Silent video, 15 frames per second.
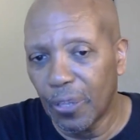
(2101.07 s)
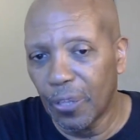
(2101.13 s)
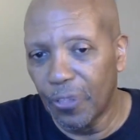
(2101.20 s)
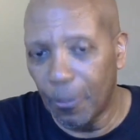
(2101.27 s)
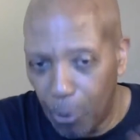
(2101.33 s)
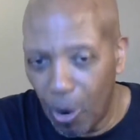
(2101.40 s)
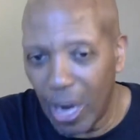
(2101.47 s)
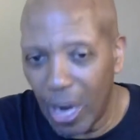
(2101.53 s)

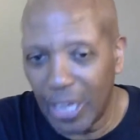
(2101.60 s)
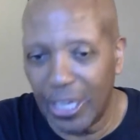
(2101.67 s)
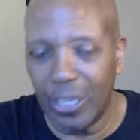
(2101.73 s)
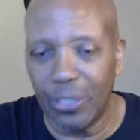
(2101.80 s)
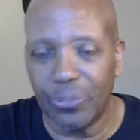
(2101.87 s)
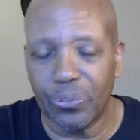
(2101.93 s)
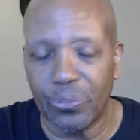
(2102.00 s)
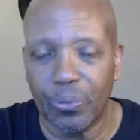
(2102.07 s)
The point
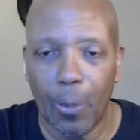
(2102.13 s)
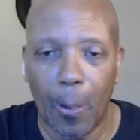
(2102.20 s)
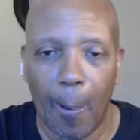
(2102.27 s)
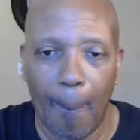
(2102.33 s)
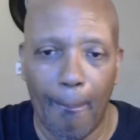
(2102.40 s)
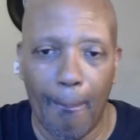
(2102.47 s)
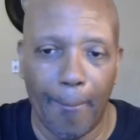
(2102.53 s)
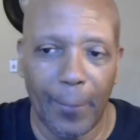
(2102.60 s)
is,
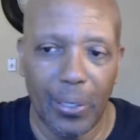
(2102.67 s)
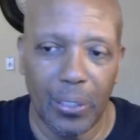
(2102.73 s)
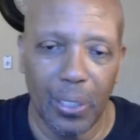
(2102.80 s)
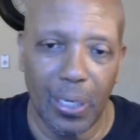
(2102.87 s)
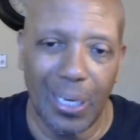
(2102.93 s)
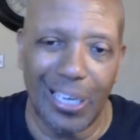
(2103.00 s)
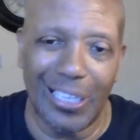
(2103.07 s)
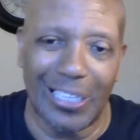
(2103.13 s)

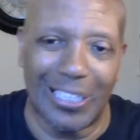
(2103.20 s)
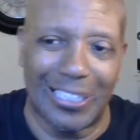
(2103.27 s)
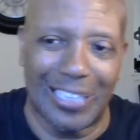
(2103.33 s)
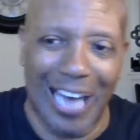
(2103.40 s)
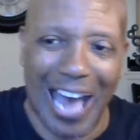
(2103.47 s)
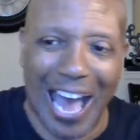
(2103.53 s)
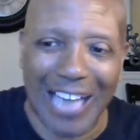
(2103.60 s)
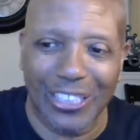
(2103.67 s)

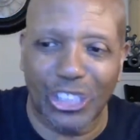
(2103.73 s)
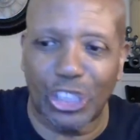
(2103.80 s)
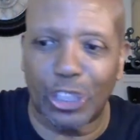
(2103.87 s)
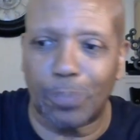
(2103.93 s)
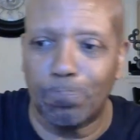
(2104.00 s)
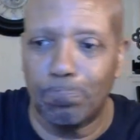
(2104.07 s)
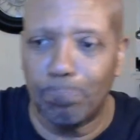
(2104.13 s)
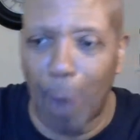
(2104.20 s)
God
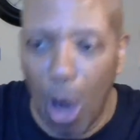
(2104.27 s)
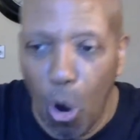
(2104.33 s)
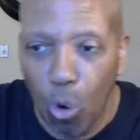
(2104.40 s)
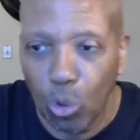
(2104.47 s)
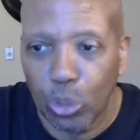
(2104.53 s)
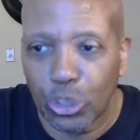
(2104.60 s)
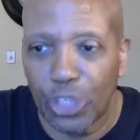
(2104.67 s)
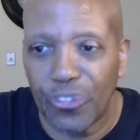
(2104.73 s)

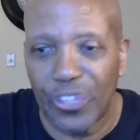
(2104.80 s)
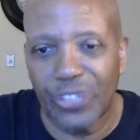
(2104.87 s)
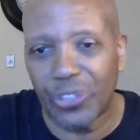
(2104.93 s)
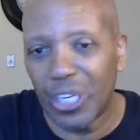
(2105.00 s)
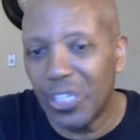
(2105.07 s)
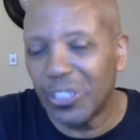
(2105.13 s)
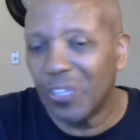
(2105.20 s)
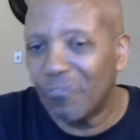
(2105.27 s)
spoke to
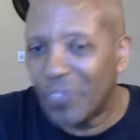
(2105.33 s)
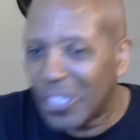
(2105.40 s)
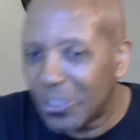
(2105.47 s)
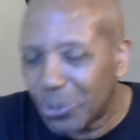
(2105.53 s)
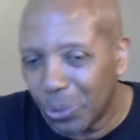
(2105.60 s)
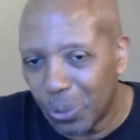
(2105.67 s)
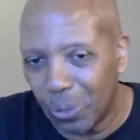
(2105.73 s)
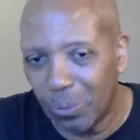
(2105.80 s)
this
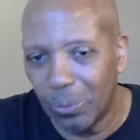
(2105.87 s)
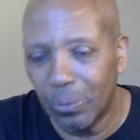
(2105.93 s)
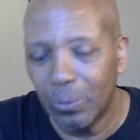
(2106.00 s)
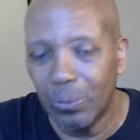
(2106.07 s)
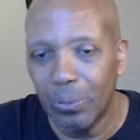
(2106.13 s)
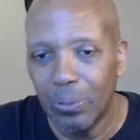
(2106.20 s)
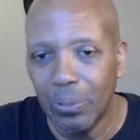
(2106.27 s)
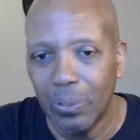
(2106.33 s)
individual.
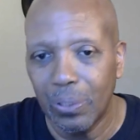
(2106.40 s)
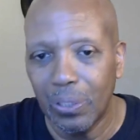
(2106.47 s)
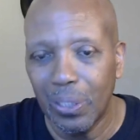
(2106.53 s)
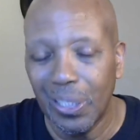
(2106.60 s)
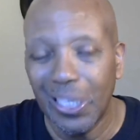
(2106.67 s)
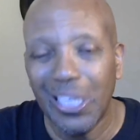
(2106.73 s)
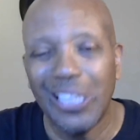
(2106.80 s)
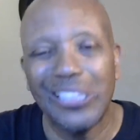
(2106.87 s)

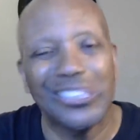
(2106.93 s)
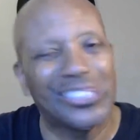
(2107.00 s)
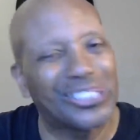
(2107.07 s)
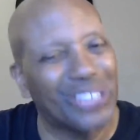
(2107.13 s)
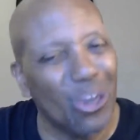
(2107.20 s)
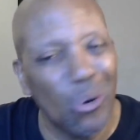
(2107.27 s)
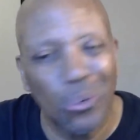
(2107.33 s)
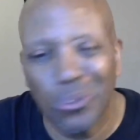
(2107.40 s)

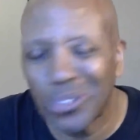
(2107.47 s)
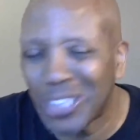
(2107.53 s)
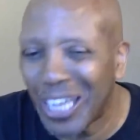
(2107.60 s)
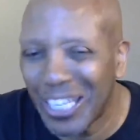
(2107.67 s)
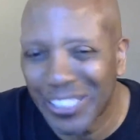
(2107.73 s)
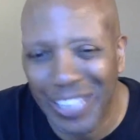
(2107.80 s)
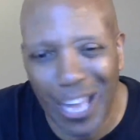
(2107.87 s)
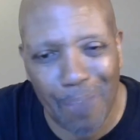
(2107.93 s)
Don't
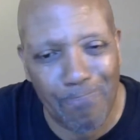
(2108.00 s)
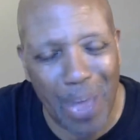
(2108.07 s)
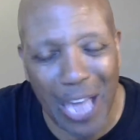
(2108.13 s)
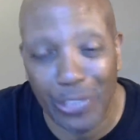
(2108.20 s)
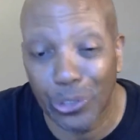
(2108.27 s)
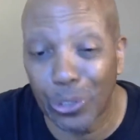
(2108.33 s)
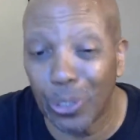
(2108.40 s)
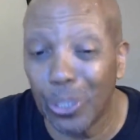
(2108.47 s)
take that
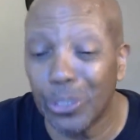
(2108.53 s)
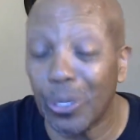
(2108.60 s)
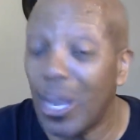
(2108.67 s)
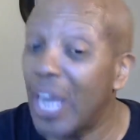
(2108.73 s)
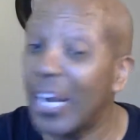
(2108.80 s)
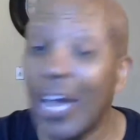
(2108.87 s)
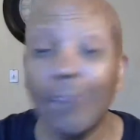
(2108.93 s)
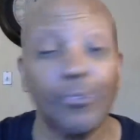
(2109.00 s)
pastorship.
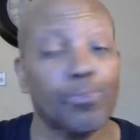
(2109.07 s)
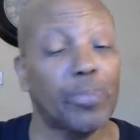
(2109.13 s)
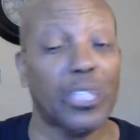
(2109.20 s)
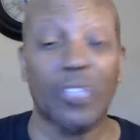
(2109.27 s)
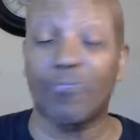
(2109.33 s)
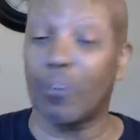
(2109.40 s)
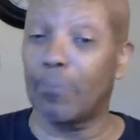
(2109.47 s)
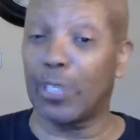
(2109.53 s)
And I'm
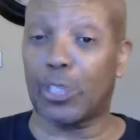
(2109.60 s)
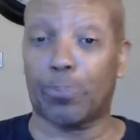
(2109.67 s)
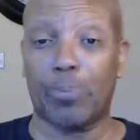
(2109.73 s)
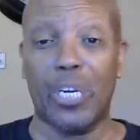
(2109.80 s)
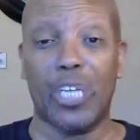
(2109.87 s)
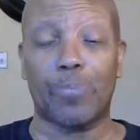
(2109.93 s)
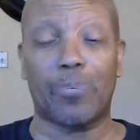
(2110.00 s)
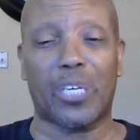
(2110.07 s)
speaking from
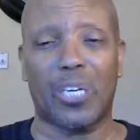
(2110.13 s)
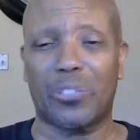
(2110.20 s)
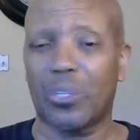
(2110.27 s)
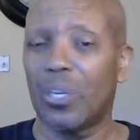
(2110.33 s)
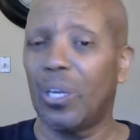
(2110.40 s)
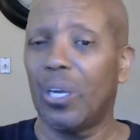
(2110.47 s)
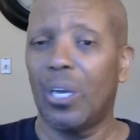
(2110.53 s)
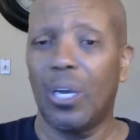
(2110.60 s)
experience because
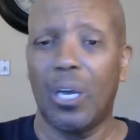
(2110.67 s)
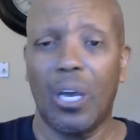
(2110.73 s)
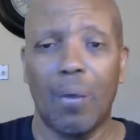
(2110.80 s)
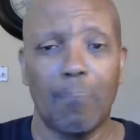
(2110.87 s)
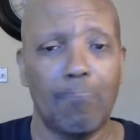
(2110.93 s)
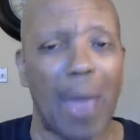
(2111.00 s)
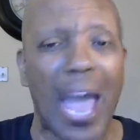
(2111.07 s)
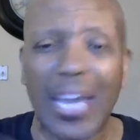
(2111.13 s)

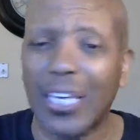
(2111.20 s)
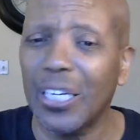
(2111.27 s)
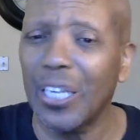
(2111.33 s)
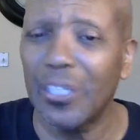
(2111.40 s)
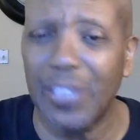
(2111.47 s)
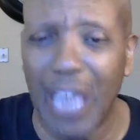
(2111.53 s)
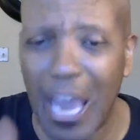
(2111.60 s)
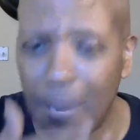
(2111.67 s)
back in
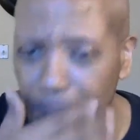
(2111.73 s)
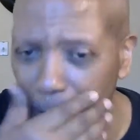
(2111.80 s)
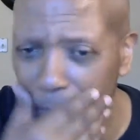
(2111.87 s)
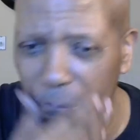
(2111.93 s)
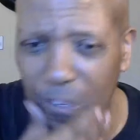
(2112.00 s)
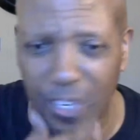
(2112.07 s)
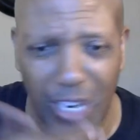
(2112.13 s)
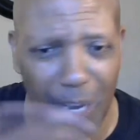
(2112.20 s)
the day,
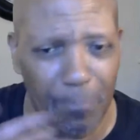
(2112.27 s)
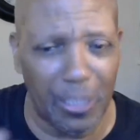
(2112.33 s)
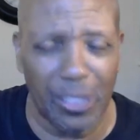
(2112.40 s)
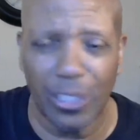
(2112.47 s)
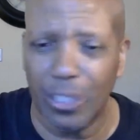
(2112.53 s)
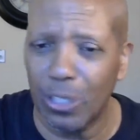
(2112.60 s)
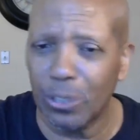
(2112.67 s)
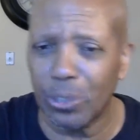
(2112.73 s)
people would hear me,
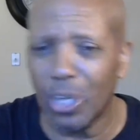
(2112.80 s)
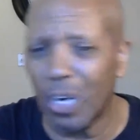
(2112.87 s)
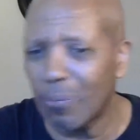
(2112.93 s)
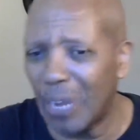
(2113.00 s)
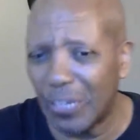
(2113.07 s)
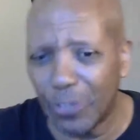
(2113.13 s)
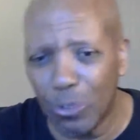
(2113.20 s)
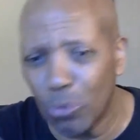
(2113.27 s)
you know, talk
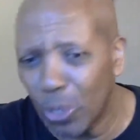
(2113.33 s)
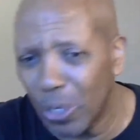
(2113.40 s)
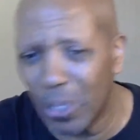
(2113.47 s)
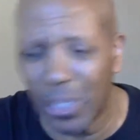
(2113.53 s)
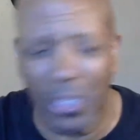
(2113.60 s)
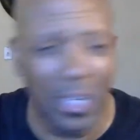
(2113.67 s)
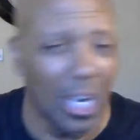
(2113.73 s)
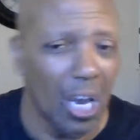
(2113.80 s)
about the
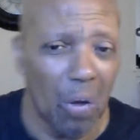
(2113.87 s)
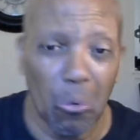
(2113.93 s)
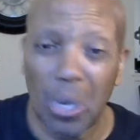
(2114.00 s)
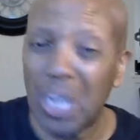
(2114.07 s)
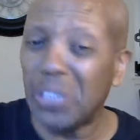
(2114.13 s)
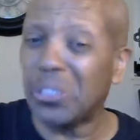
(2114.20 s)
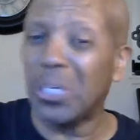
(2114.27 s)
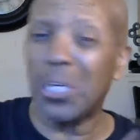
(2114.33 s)
word and
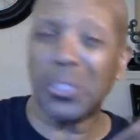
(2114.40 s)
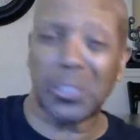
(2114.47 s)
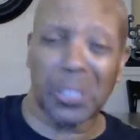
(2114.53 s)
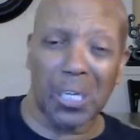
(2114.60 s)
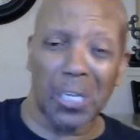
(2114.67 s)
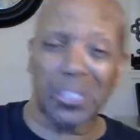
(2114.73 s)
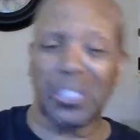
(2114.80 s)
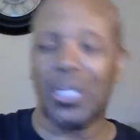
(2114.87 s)
where's your church?